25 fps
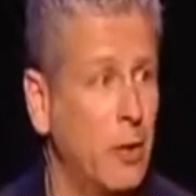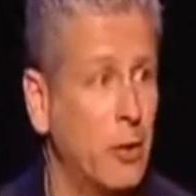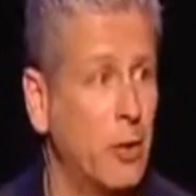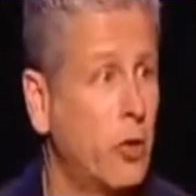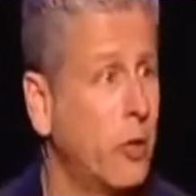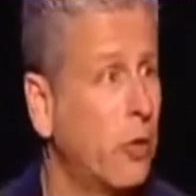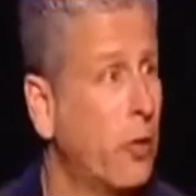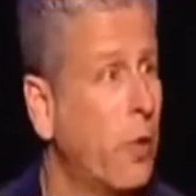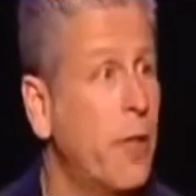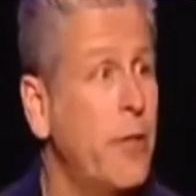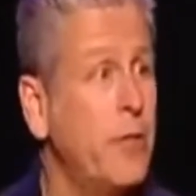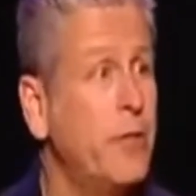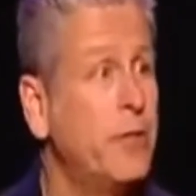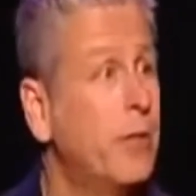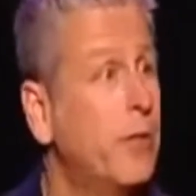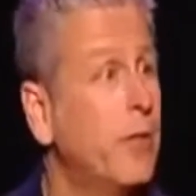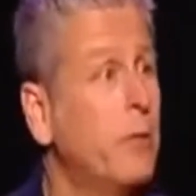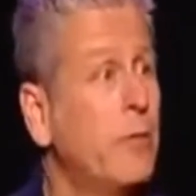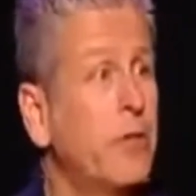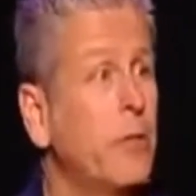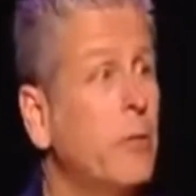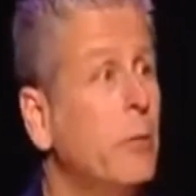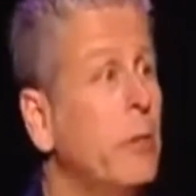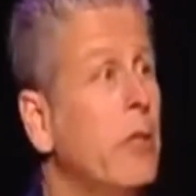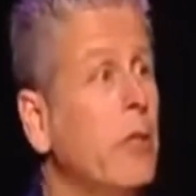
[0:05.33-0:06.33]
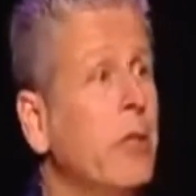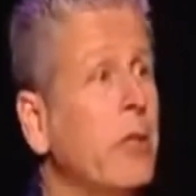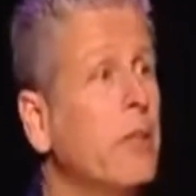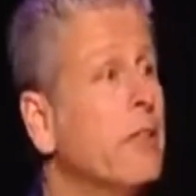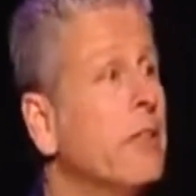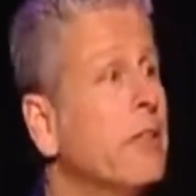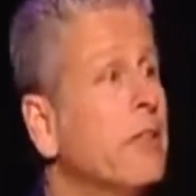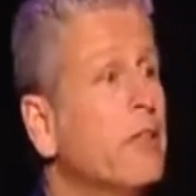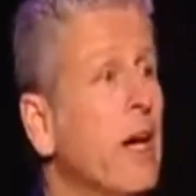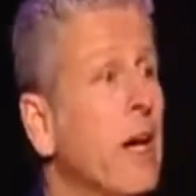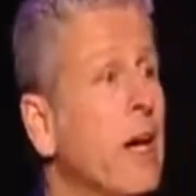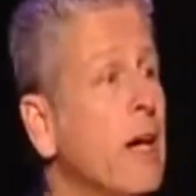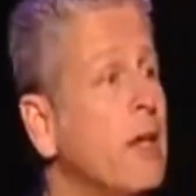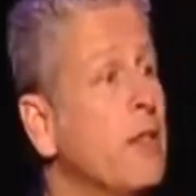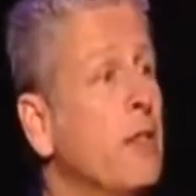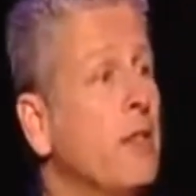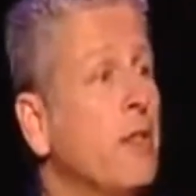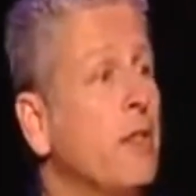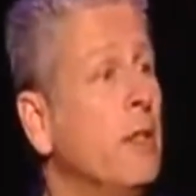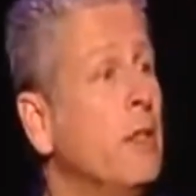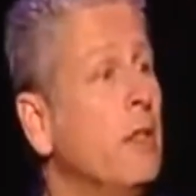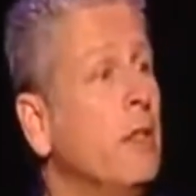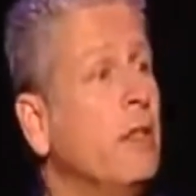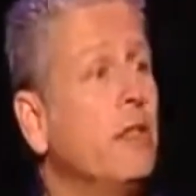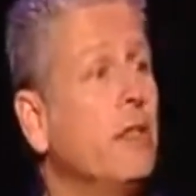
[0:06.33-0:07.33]
and crazier to me than the
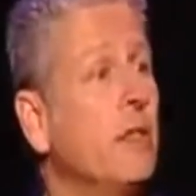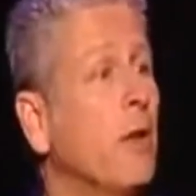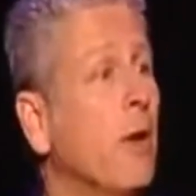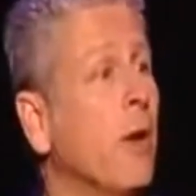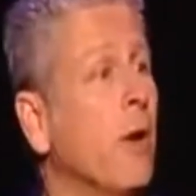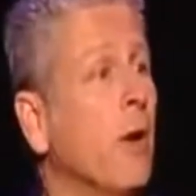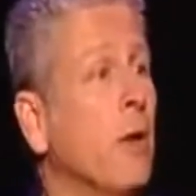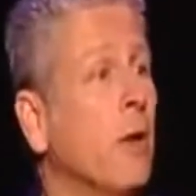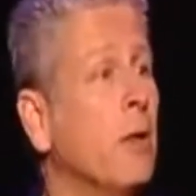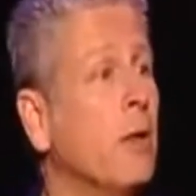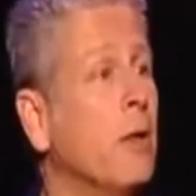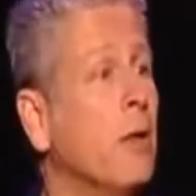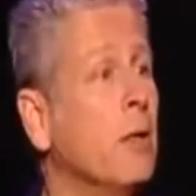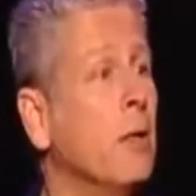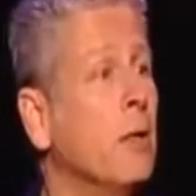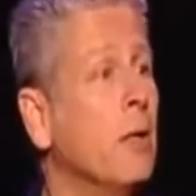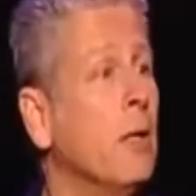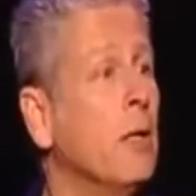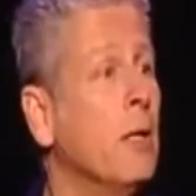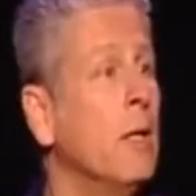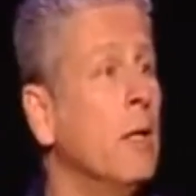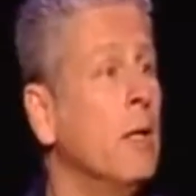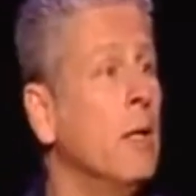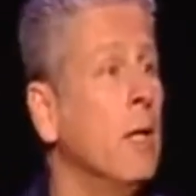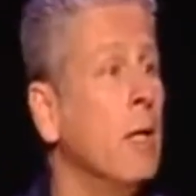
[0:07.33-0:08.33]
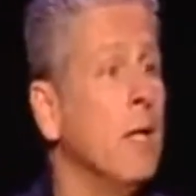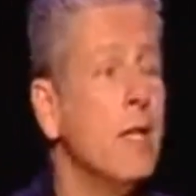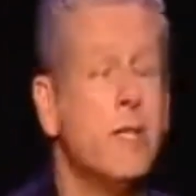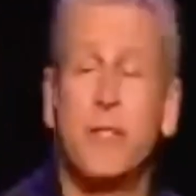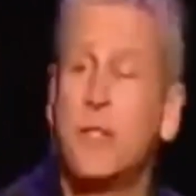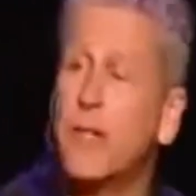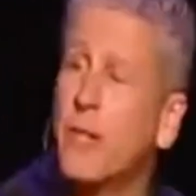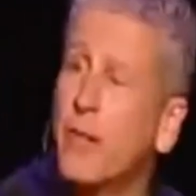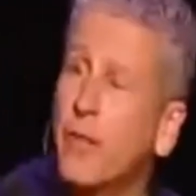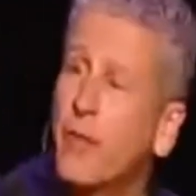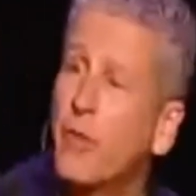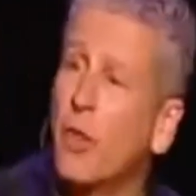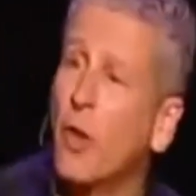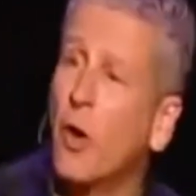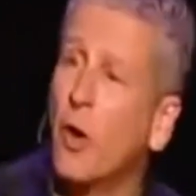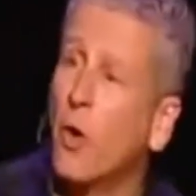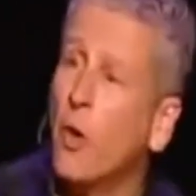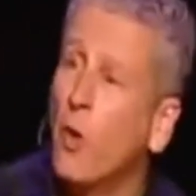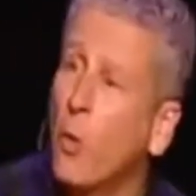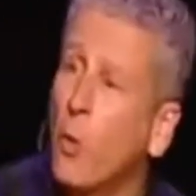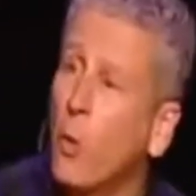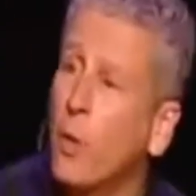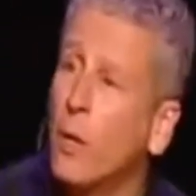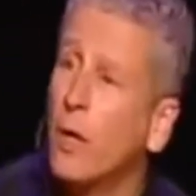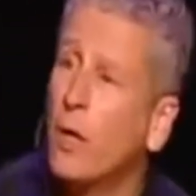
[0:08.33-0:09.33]
size of any star, is that
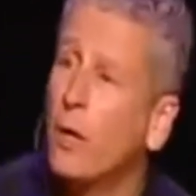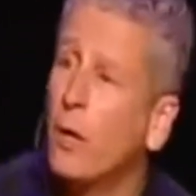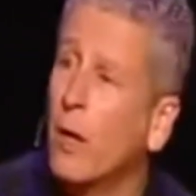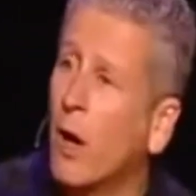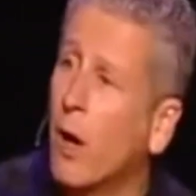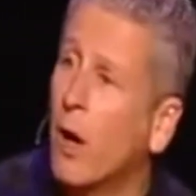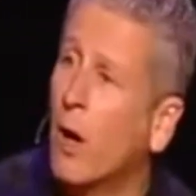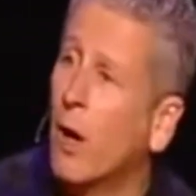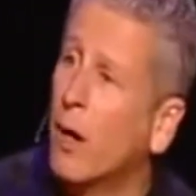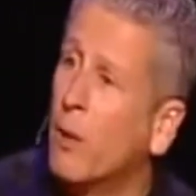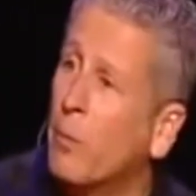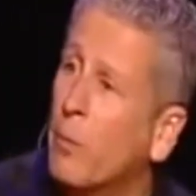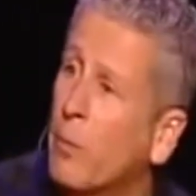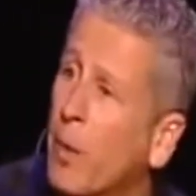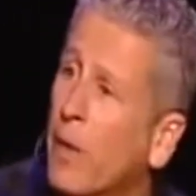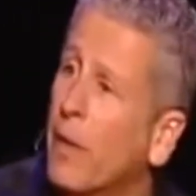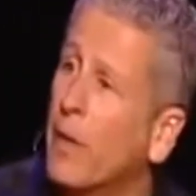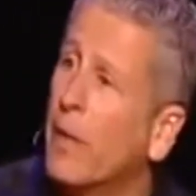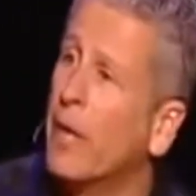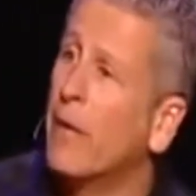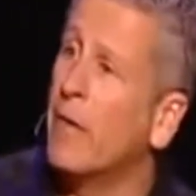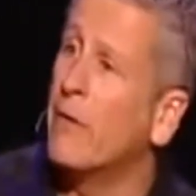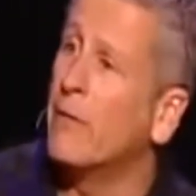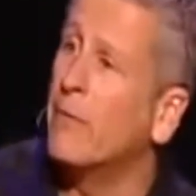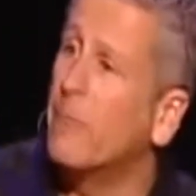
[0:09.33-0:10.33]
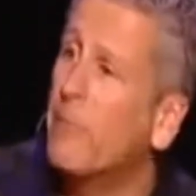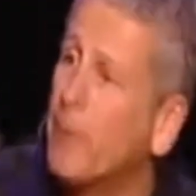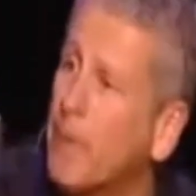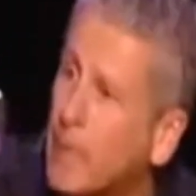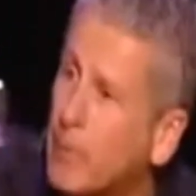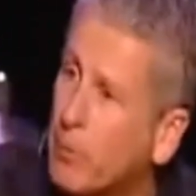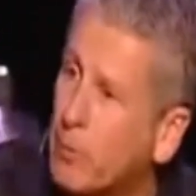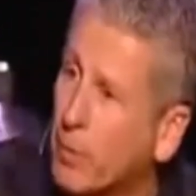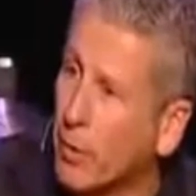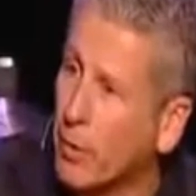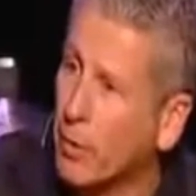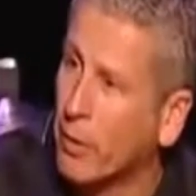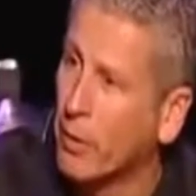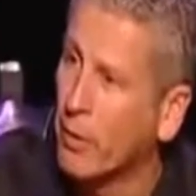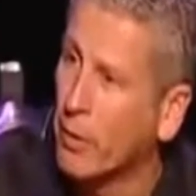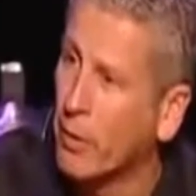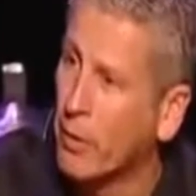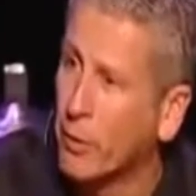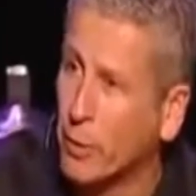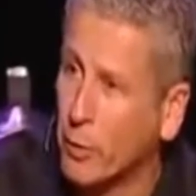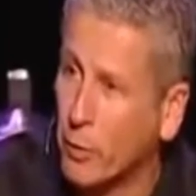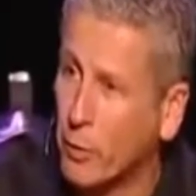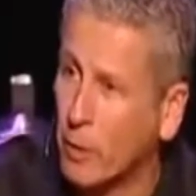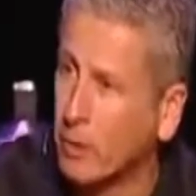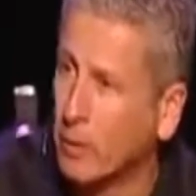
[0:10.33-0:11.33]
though we are but a vapor,
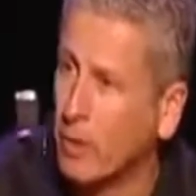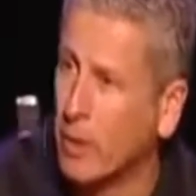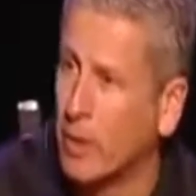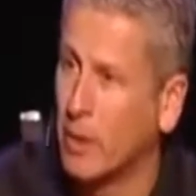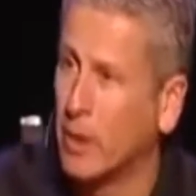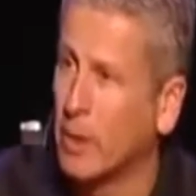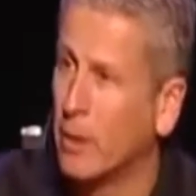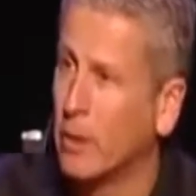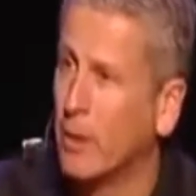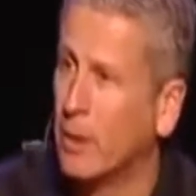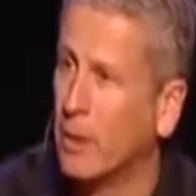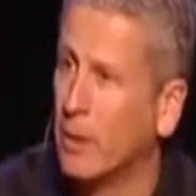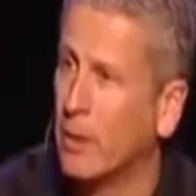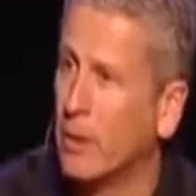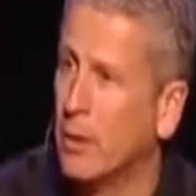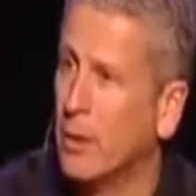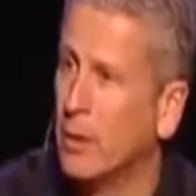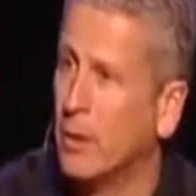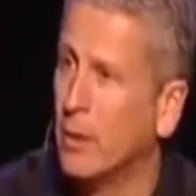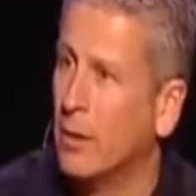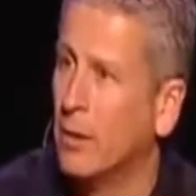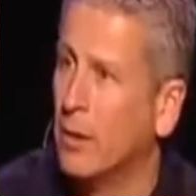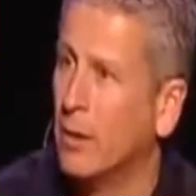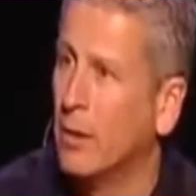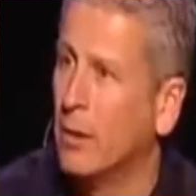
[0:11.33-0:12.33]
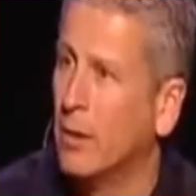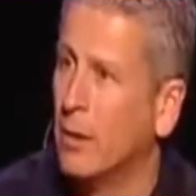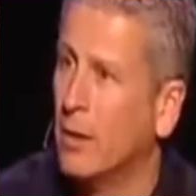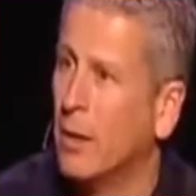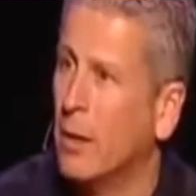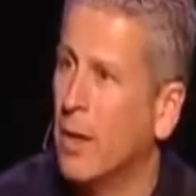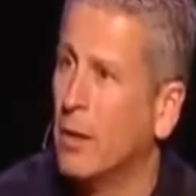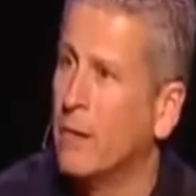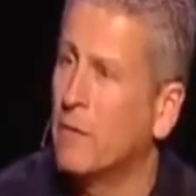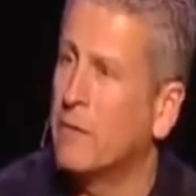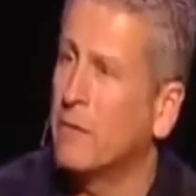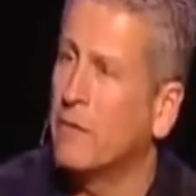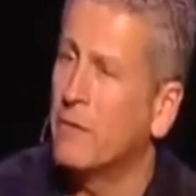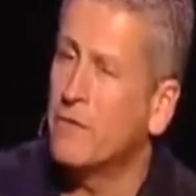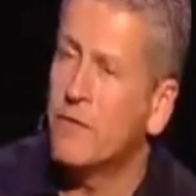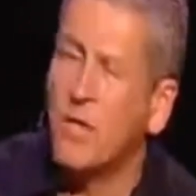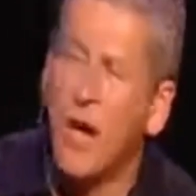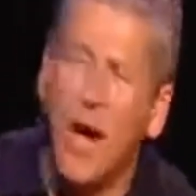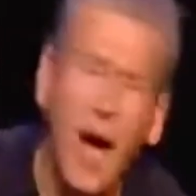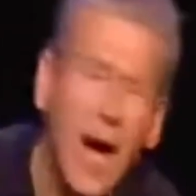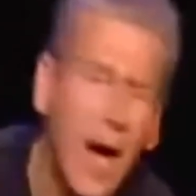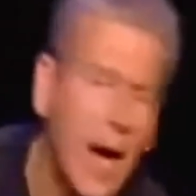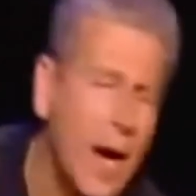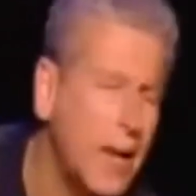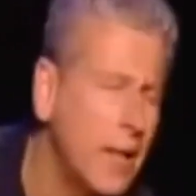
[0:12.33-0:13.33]
you and me,
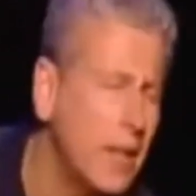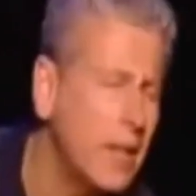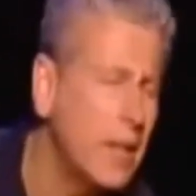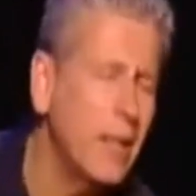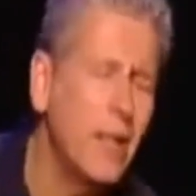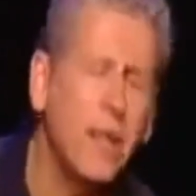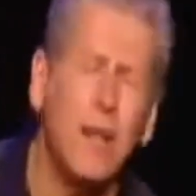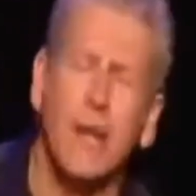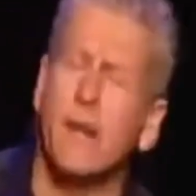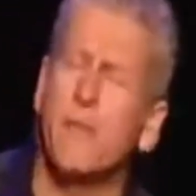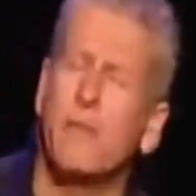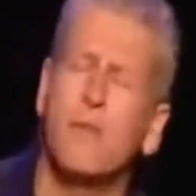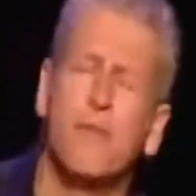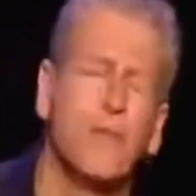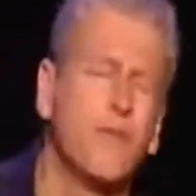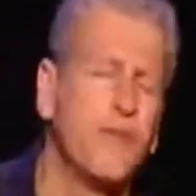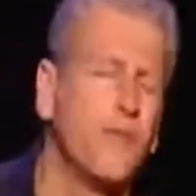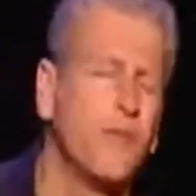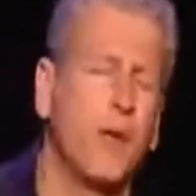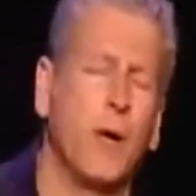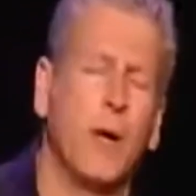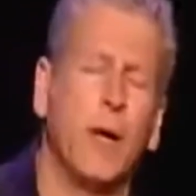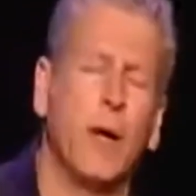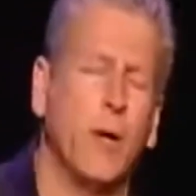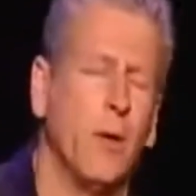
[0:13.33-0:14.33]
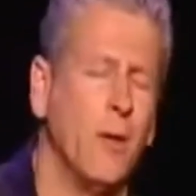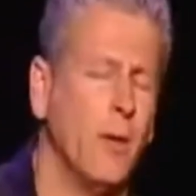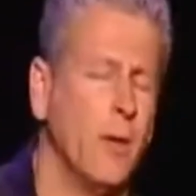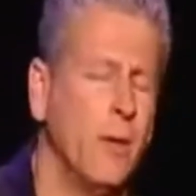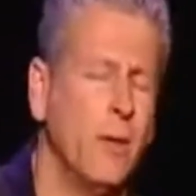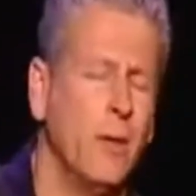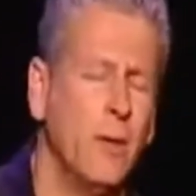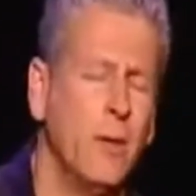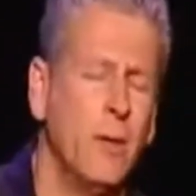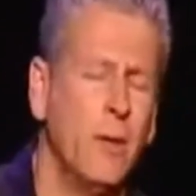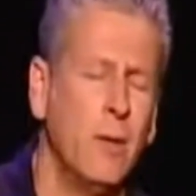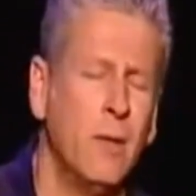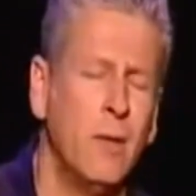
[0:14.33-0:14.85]
and tiny and frail,